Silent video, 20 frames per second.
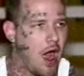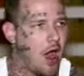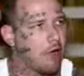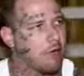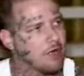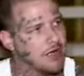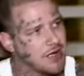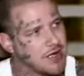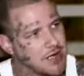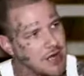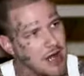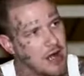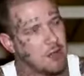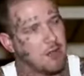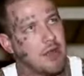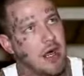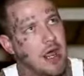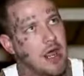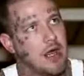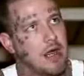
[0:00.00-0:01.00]
I was the same
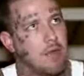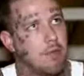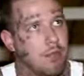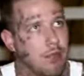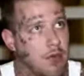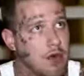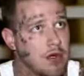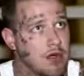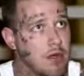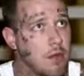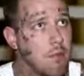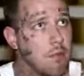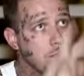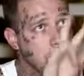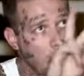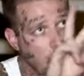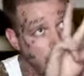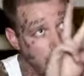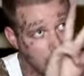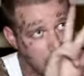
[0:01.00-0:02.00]
thing in prison,
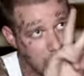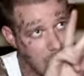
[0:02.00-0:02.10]
both